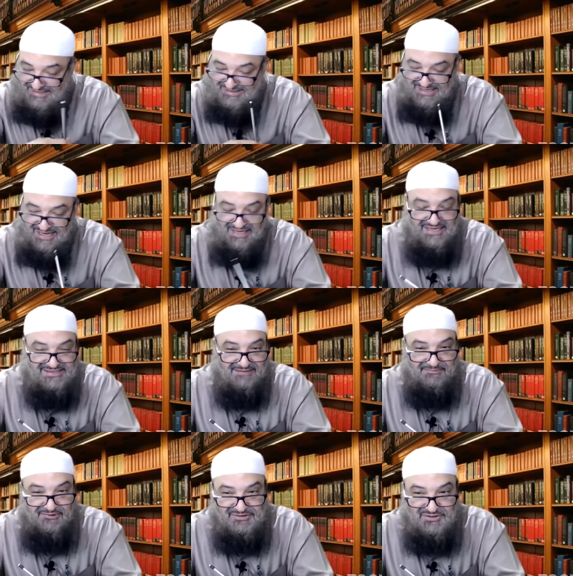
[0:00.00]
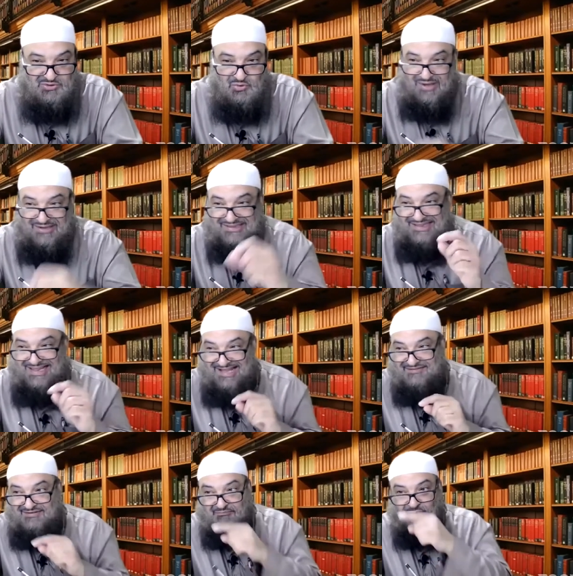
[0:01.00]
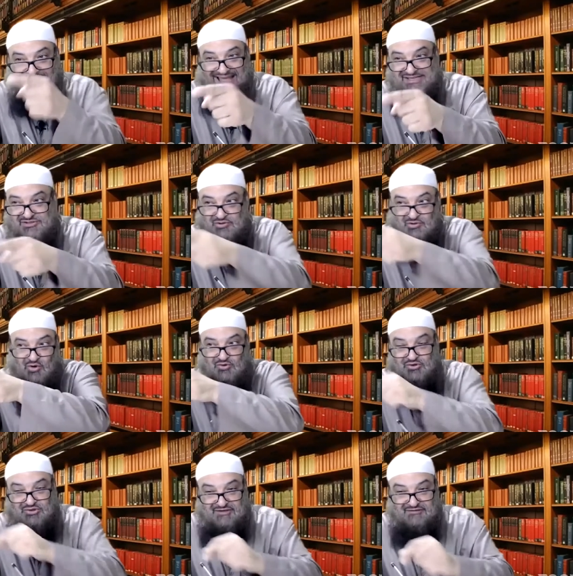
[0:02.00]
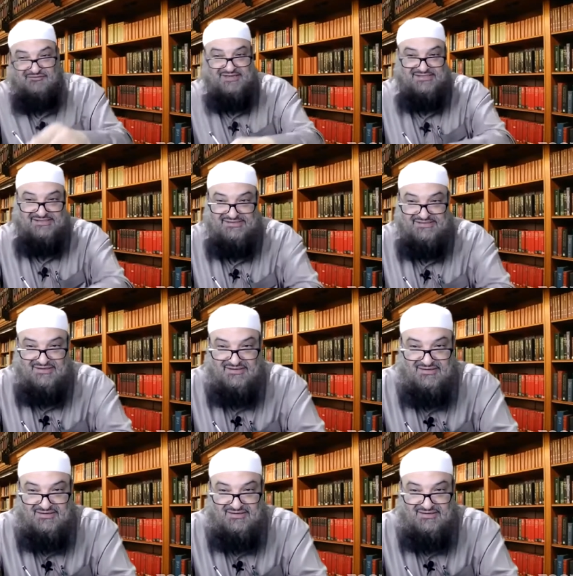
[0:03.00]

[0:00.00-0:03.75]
Hazal is the person who had let Ma'iz to go to confess